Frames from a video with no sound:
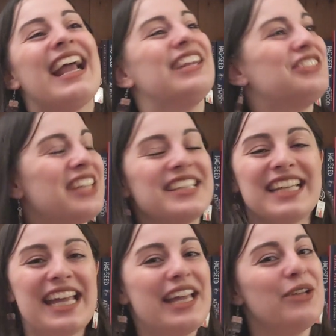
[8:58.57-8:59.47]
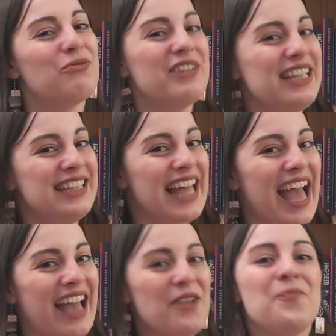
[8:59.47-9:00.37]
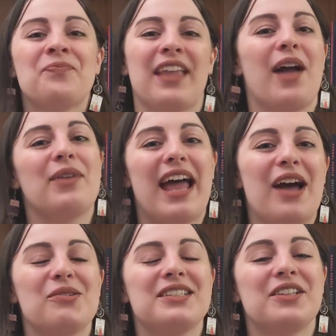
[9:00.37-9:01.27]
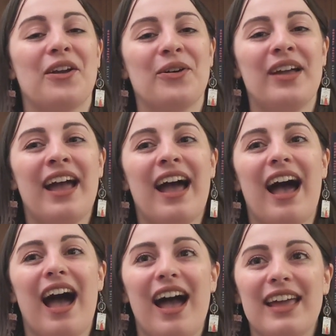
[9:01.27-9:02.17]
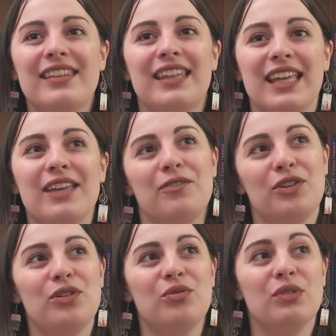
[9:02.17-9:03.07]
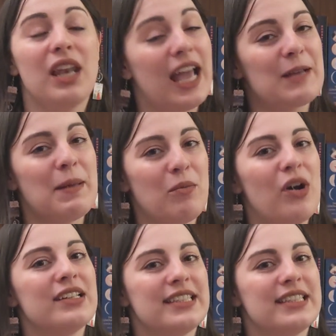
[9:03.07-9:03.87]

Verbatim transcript: It's just nice to hear him read that out loud. So I think if you like memoirs,